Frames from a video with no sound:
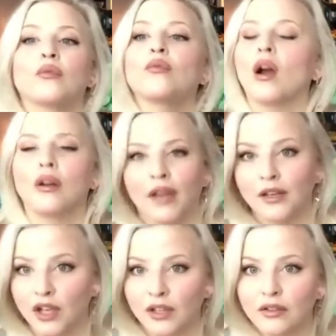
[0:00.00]
Rock of
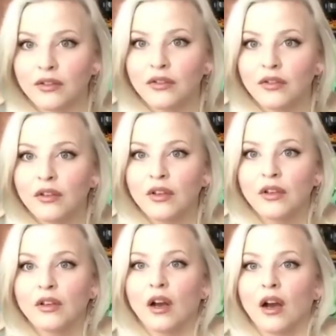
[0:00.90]
Ages,
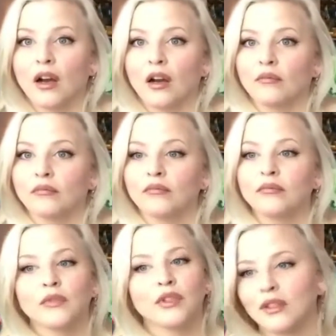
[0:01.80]

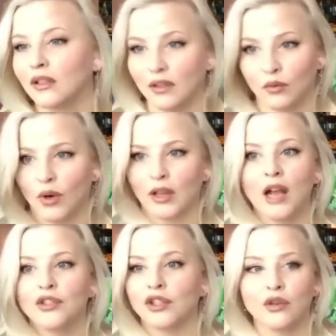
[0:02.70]
you wear
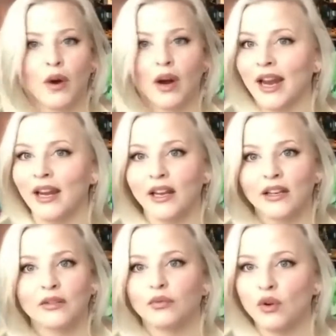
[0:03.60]
lashes, you wear
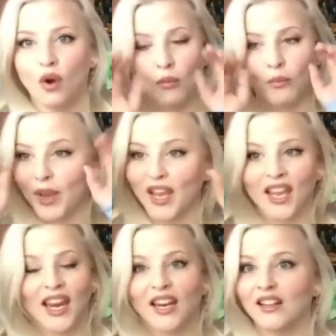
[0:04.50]
80s, you go big
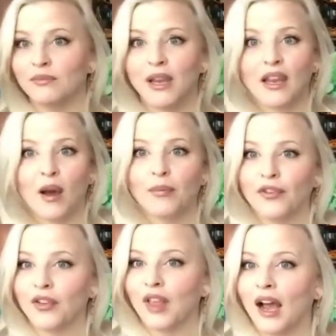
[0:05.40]
80s makeup
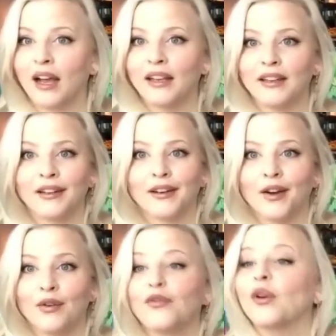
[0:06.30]
for that, you
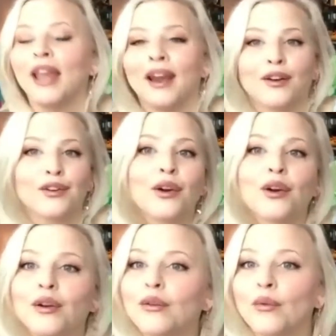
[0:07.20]
know, for
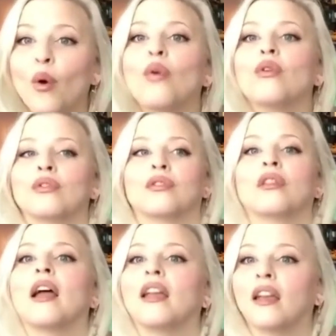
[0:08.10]
character roles
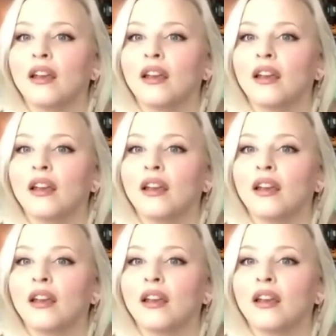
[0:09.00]
like